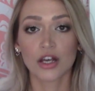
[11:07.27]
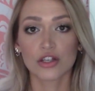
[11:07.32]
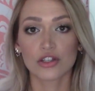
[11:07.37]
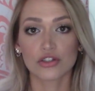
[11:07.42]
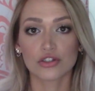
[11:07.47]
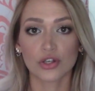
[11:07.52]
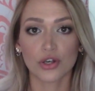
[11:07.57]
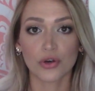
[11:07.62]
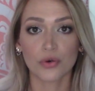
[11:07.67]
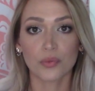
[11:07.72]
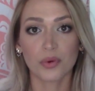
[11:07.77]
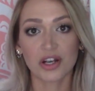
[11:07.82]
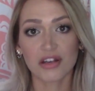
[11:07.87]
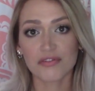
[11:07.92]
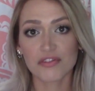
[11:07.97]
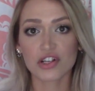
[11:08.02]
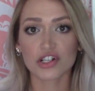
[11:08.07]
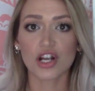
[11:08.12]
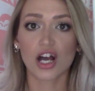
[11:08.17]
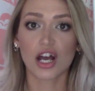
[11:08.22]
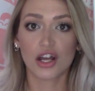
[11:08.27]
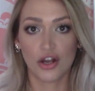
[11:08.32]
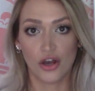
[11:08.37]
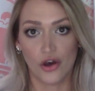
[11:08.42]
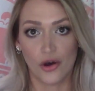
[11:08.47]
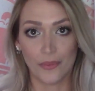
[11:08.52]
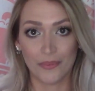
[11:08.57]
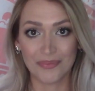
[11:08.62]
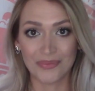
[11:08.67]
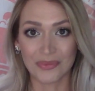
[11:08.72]
So what if you're not
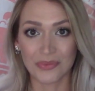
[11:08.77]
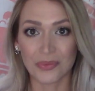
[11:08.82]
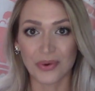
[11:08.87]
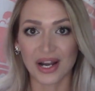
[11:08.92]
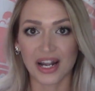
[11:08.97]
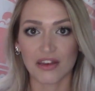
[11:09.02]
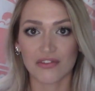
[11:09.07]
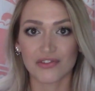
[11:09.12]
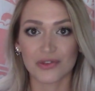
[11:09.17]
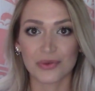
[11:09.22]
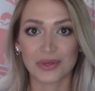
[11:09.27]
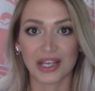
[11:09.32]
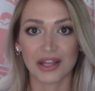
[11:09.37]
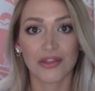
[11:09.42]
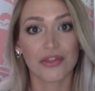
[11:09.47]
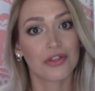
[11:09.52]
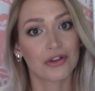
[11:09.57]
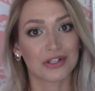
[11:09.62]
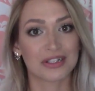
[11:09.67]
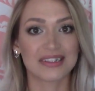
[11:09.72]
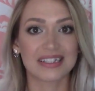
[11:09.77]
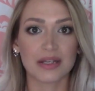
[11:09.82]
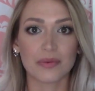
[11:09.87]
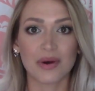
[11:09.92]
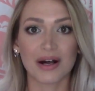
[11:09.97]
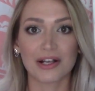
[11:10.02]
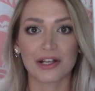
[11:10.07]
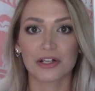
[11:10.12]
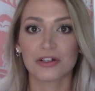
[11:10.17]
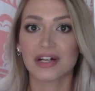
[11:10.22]
home? What if you get thirsty
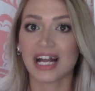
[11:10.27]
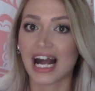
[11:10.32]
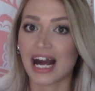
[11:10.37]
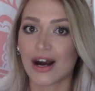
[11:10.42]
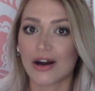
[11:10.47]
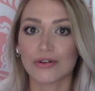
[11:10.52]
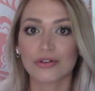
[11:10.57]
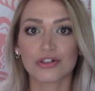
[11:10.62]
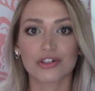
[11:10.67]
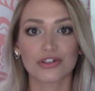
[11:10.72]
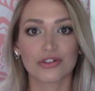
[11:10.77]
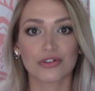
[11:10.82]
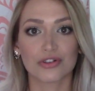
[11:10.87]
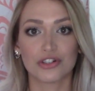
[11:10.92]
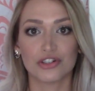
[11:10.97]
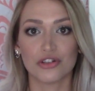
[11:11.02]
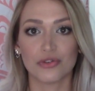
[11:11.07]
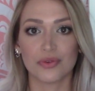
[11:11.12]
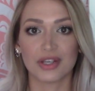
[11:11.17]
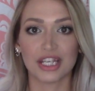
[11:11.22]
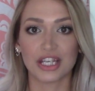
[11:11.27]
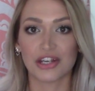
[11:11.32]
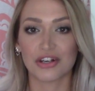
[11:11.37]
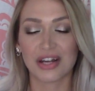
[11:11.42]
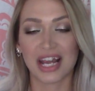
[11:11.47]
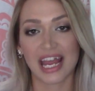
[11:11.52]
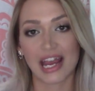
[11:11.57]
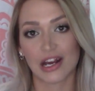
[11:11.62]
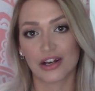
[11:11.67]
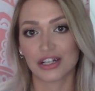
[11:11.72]
while you're out doing
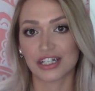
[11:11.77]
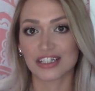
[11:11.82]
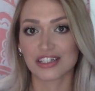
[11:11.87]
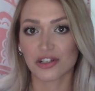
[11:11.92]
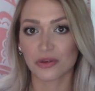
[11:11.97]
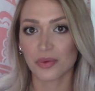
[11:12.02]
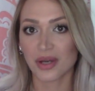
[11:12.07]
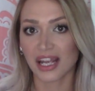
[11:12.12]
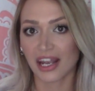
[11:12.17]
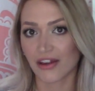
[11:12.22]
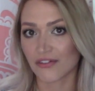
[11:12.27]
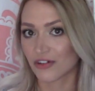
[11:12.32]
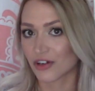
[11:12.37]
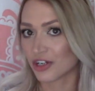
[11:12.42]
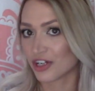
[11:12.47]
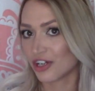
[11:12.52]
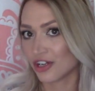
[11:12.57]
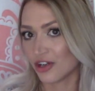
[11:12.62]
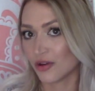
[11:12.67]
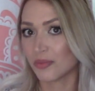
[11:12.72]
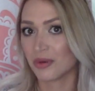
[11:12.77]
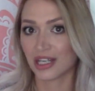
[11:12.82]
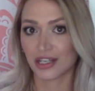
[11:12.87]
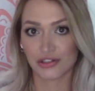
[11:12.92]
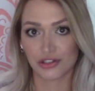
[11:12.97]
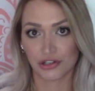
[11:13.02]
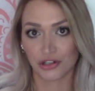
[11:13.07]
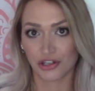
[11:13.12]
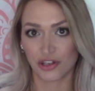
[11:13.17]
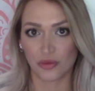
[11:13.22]
your errands or whatever, you know,
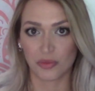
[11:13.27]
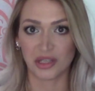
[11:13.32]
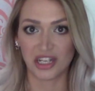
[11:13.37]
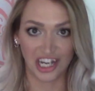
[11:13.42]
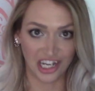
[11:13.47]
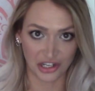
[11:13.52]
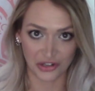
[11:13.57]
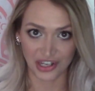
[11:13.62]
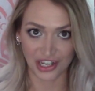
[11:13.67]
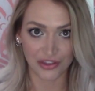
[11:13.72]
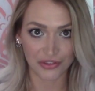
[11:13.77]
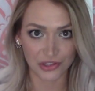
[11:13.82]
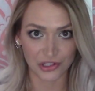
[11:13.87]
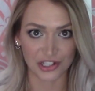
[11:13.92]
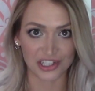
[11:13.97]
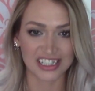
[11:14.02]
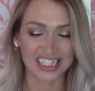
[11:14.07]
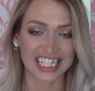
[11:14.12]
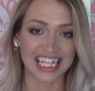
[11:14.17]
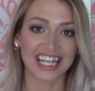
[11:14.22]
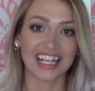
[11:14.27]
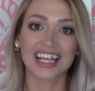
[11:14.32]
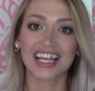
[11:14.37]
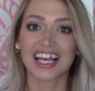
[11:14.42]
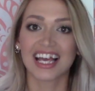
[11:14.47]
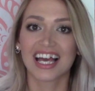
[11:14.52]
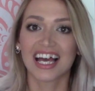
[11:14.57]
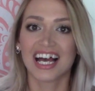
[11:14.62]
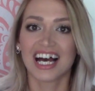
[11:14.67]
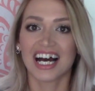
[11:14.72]
because you're human and you get thirsty?
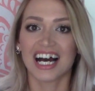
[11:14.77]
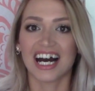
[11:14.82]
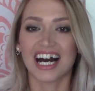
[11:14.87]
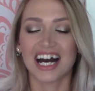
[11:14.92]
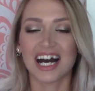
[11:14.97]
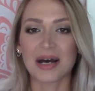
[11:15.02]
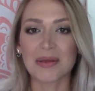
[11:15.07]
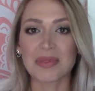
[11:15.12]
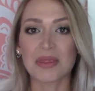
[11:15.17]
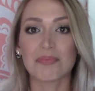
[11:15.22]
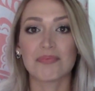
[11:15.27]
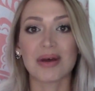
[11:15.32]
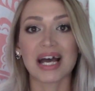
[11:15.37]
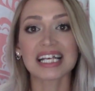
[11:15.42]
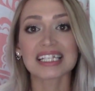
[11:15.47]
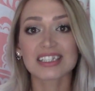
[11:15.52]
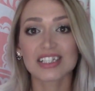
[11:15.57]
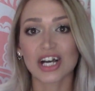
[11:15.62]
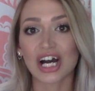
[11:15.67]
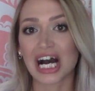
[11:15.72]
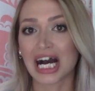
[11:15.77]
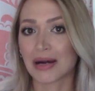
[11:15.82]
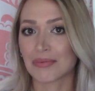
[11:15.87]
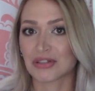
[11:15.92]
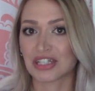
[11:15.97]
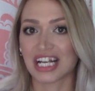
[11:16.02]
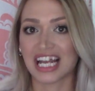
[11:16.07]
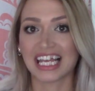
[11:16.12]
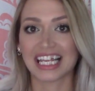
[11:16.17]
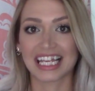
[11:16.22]
The best
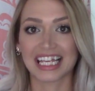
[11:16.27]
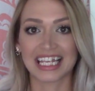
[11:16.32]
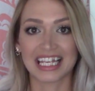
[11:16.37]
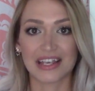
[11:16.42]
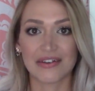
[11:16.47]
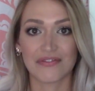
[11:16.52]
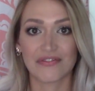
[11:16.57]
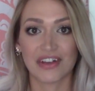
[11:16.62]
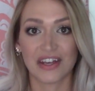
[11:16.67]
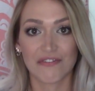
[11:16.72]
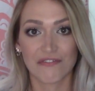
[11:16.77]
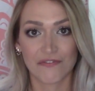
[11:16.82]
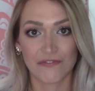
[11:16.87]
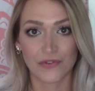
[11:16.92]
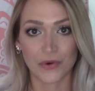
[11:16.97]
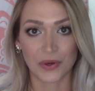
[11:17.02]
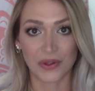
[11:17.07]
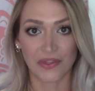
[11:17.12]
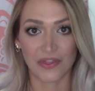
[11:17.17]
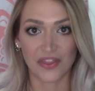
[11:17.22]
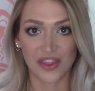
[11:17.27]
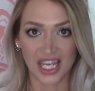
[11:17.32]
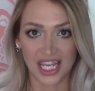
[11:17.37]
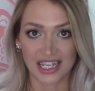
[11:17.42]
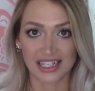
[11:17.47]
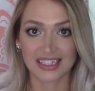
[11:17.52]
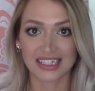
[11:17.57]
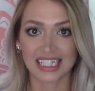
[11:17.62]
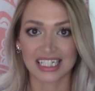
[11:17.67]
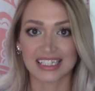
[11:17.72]
option I can give for
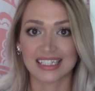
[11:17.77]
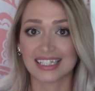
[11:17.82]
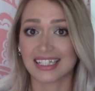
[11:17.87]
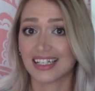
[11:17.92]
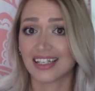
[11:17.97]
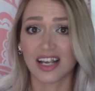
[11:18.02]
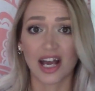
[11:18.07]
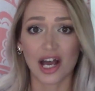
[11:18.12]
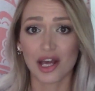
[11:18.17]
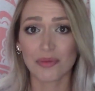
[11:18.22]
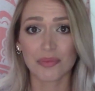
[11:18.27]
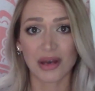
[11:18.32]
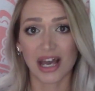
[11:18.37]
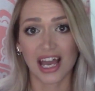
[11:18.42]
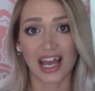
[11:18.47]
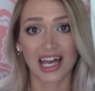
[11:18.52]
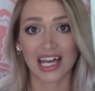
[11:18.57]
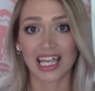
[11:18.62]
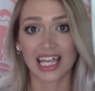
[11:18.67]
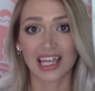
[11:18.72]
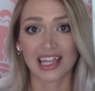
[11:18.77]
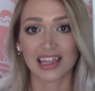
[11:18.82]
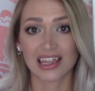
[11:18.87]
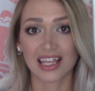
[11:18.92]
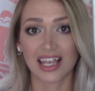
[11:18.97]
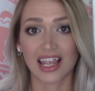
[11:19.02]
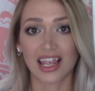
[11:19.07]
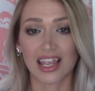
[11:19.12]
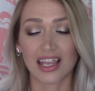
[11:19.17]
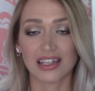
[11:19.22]
this is to not buy
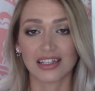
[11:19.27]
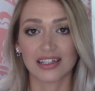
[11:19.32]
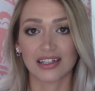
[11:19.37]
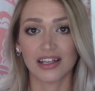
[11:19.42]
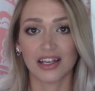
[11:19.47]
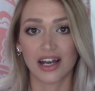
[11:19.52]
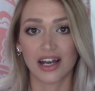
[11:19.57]
the